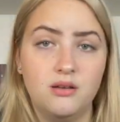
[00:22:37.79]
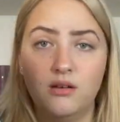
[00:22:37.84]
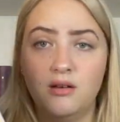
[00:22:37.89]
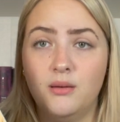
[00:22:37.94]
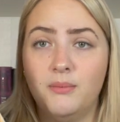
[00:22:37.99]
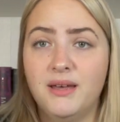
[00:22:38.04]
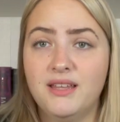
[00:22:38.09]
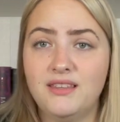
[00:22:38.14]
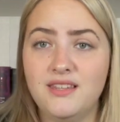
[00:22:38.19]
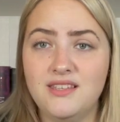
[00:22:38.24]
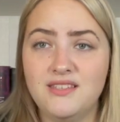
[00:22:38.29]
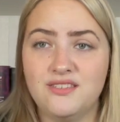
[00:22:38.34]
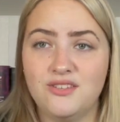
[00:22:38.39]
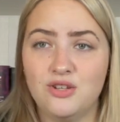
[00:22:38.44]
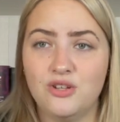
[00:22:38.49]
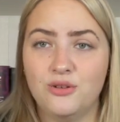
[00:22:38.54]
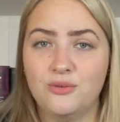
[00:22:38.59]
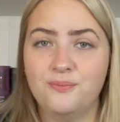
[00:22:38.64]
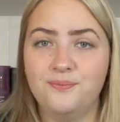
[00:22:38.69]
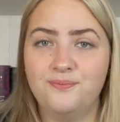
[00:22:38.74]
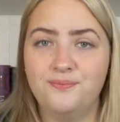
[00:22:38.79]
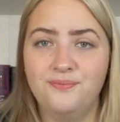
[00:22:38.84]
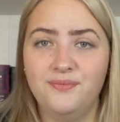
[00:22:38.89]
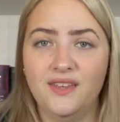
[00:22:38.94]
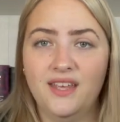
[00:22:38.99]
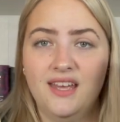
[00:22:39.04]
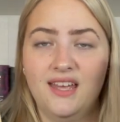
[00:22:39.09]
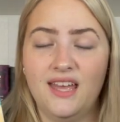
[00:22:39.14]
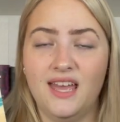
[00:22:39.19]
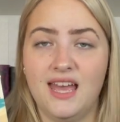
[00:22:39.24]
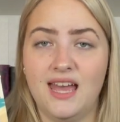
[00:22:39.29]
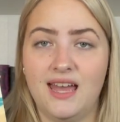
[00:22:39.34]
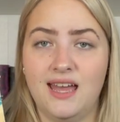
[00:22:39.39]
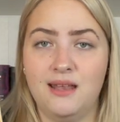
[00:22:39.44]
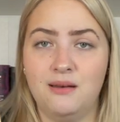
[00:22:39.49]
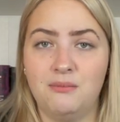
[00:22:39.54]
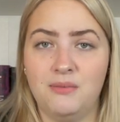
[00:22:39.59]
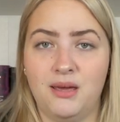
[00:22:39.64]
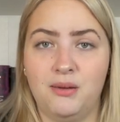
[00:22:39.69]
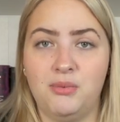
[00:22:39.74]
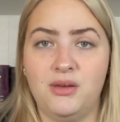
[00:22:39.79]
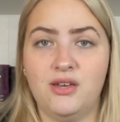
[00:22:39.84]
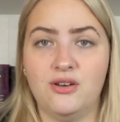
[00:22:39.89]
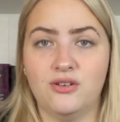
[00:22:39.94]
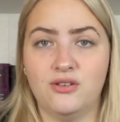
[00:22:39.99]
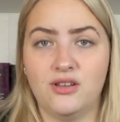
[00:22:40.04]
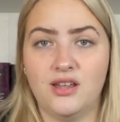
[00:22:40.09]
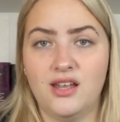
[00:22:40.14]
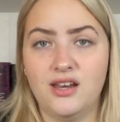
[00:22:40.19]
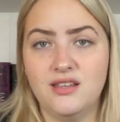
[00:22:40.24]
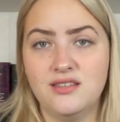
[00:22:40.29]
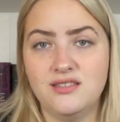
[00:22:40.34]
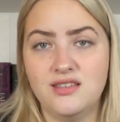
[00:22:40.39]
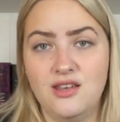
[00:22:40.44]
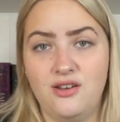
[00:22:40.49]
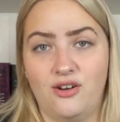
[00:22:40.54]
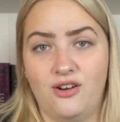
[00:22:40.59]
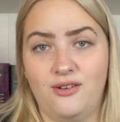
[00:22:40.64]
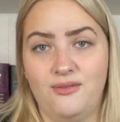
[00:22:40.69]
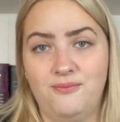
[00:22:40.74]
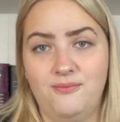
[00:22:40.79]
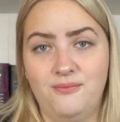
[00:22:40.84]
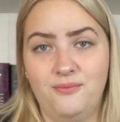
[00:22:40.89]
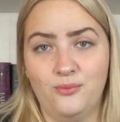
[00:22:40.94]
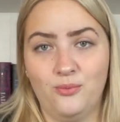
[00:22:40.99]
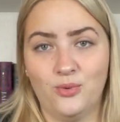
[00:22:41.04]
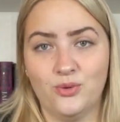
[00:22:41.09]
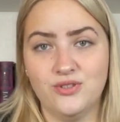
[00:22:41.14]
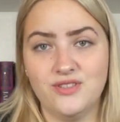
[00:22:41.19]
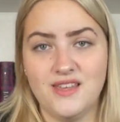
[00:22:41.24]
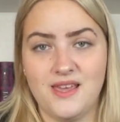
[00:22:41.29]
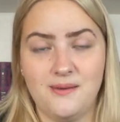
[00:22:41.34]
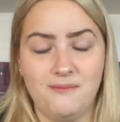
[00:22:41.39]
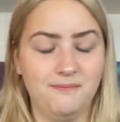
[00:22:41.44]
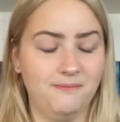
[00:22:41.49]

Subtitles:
about these two, and maybe Hook, Line, and Sinker. We'll see.